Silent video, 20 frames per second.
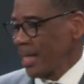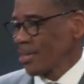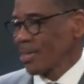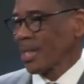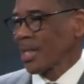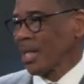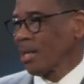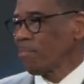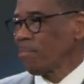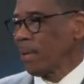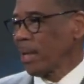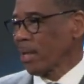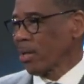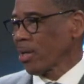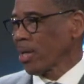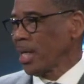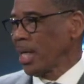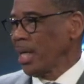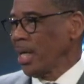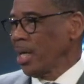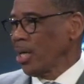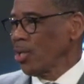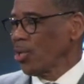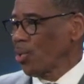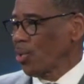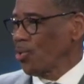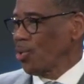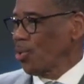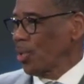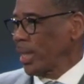As a cupbearer,
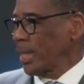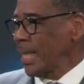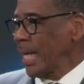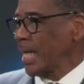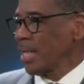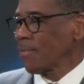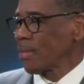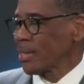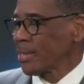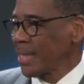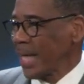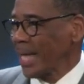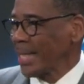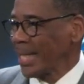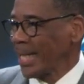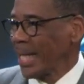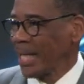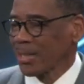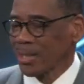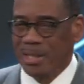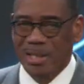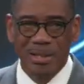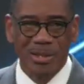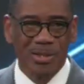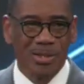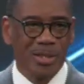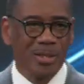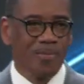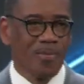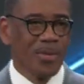you cannot have a sad
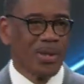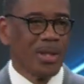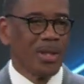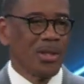countenance.